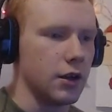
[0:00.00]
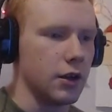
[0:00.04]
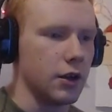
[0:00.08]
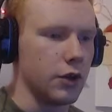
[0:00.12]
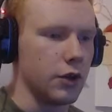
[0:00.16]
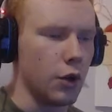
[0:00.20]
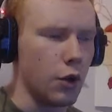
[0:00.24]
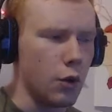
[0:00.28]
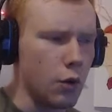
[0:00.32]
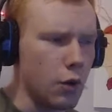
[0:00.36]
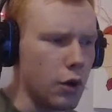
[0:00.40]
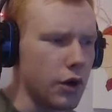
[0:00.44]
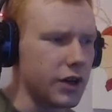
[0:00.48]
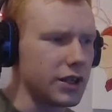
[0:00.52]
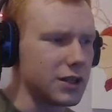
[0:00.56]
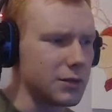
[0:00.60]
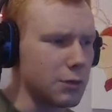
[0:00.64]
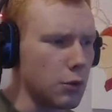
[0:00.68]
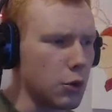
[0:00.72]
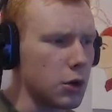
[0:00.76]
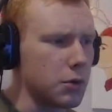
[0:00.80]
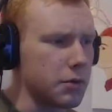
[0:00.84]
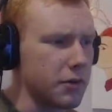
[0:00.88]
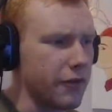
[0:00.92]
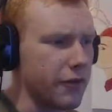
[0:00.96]
"No one is
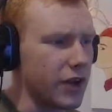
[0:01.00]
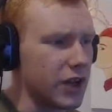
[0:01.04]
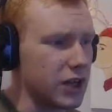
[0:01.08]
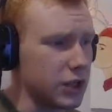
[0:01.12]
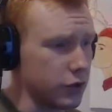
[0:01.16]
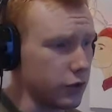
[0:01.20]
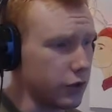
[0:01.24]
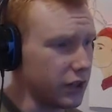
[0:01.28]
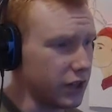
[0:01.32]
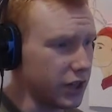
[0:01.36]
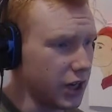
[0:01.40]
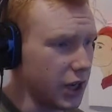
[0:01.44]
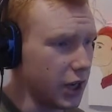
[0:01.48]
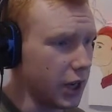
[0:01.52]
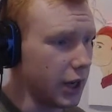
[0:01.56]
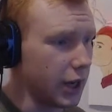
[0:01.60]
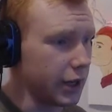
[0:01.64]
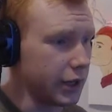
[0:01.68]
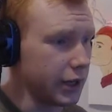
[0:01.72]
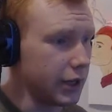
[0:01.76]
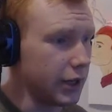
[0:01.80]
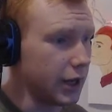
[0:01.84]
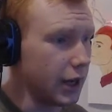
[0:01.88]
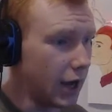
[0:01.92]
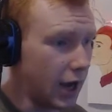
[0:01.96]
more professional than I.
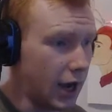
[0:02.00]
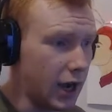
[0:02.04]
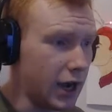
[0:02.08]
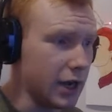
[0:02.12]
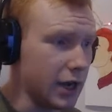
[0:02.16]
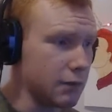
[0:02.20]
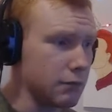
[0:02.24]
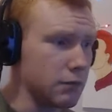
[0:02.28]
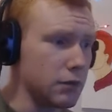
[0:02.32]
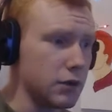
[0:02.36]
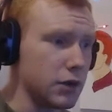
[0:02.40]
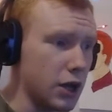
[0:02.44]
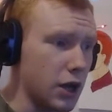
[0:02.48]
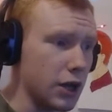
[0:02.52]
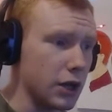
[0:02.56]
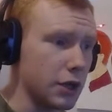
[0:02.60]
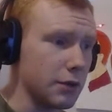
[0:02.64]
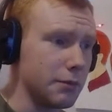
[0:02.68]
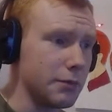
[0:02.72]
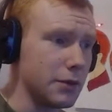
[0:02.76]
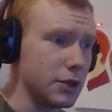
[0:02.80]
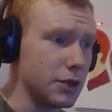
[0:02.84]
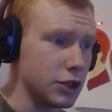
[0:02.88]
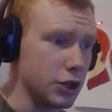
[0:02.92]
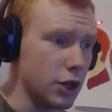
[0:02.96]
I am a
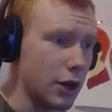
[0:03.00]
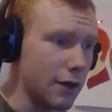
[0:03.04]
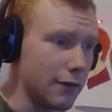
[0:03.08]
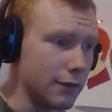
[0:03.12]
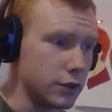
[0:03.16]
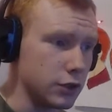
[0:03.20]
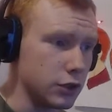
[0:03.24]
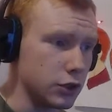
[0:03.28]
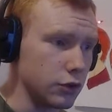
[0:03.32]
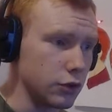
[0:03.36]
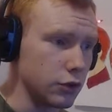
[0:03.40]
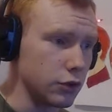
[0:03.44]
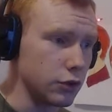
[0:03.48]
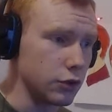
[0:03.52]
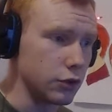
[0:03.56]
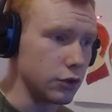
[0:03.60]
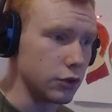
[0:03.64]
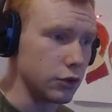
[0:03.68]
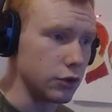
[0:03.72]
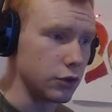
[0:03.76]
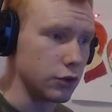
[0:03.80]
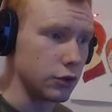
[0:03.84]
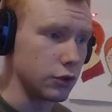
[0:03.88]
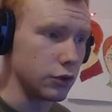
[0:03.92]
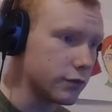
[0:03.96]
non-commissioned officer, a
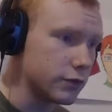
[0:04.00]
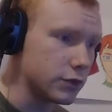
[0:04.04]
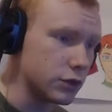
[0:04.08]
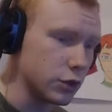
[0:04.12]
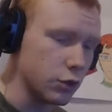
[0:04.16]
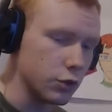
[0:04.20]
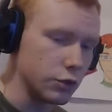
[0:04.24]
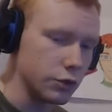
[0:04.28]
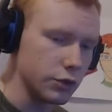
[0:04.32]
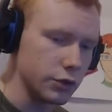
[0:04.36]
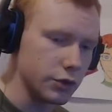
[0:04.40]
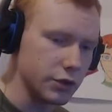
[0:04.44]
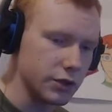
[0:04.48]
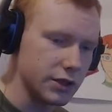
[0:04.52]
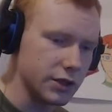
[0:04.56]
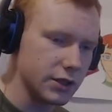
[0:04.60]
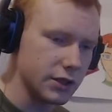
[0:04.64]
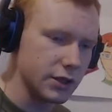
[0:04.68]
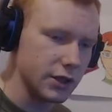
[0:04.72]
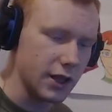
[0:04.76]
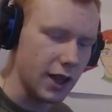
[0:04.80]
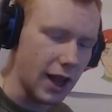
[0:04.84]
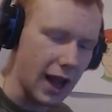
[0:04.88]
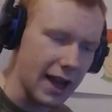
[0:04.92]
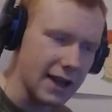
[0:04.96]
leader of soldiers.
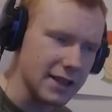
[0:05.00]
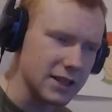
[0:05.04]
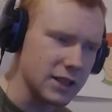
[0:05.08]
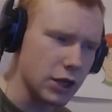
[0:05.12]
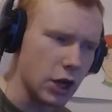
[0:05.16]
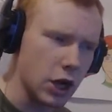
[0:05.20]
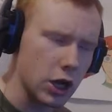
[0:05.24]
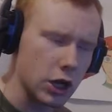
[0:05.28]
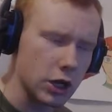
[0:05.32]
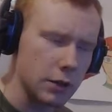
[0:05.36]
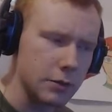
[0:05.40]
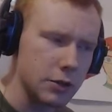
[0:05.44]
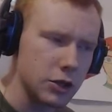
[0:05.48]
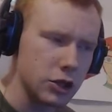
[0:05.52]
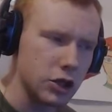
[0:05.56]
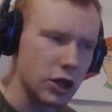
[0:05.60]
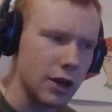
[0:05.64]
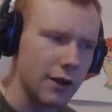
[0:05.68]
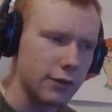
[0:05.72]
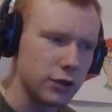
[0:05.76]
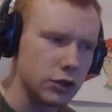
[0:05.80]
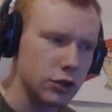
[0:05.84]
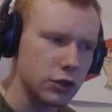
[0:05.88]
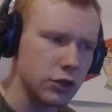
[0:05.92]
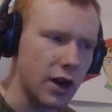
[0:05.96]
As a non-commissioned
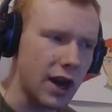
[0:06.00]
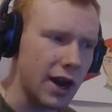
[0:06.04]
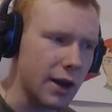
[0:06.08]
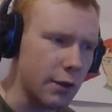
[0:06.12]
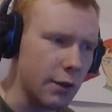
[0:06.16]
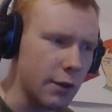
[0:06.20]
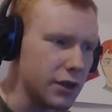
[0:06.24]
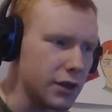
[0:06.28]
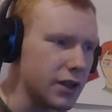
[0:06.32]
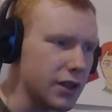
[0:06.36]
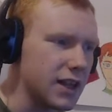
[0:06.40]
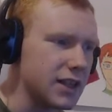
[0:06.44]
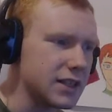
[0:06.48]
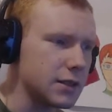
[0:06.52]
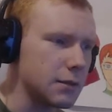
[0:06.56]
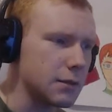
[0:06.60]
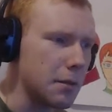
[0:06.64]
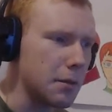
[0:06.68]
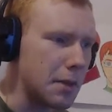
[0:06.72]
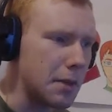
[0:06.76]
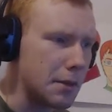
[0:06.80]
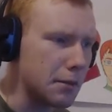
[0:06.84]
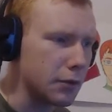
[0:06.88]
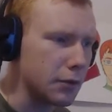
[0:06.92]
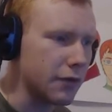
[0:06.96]
officer, I realize I'm a
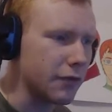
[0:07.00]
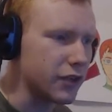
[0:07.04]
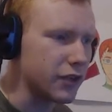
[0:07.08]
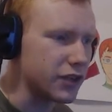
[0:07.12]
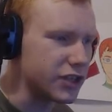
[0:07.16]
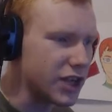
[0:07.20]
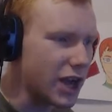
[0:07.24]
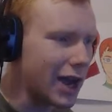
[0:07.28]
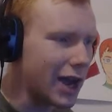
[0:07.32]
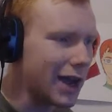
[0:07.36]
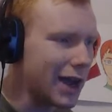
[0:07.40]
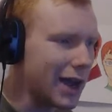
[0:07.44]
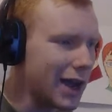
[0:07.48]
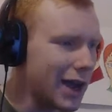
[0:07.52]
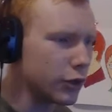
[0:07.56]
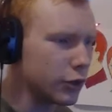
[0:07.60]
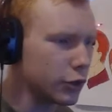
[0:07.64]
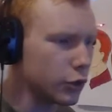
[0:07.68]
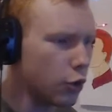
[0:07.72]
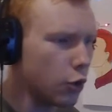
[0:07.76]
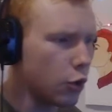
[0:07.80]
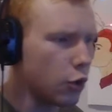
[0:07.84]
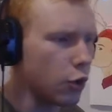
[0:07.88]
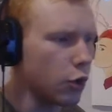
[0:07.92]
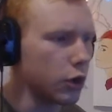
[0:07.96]
member of a time-honored
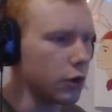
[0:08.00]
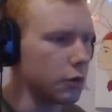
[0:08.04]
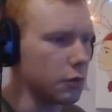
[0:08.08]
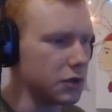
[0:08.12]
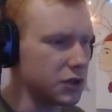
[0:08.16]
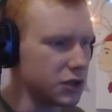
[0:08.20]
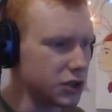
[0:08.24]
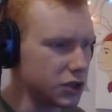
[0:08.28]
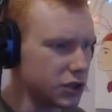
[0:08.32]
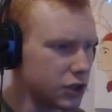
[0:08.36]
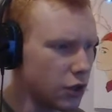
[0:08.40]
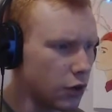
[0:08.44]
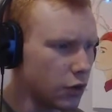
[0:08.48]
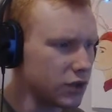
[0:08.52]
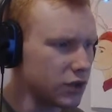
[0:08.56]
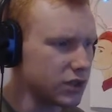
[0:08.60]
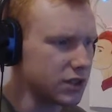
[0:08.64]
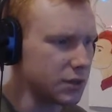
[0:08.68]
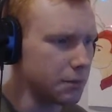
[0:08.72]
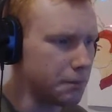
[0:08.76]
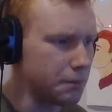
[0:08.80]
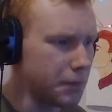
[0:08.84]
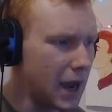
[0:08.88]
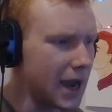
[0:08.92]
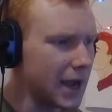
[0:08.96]
corps, which is known as
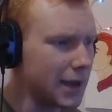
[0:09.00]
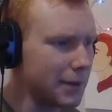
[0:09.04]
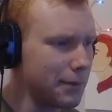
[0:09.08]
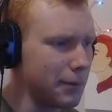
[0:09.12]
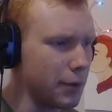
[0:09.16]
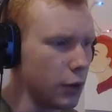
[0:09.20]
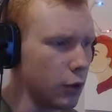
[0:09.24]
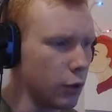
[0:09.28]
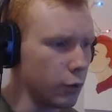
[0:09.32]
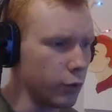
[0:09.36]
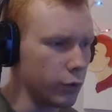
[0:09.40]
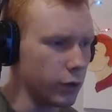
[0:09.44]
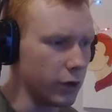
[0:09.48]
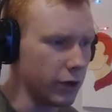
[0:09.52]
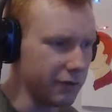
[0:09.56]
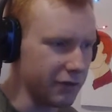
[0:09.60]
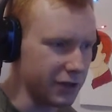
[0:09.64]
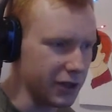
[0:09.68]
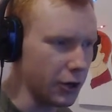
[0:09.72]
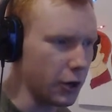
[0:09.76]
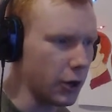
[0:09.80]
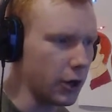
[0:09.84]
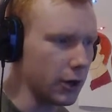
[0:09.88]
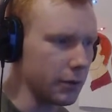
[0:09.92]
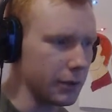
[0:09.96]
the backbone of
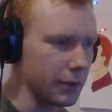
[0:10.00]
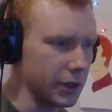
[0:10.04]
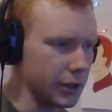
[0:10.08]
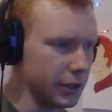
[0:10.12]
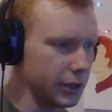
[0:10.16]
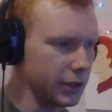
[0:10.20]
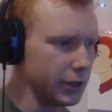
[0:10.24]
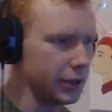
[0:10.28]
the army.